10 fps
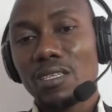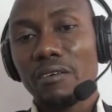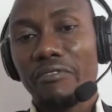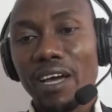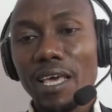
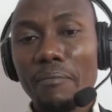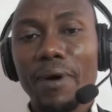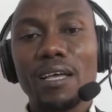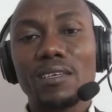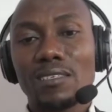divided
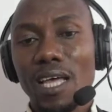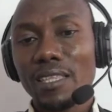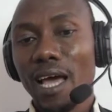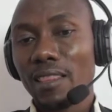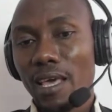by the
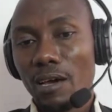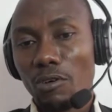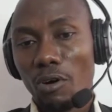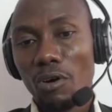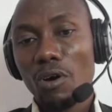standard
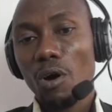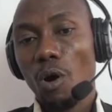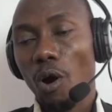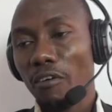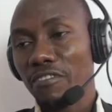error
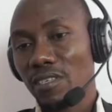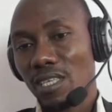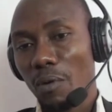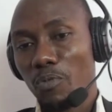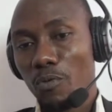of the
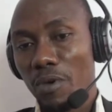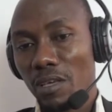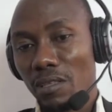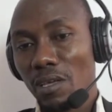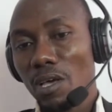sample mean,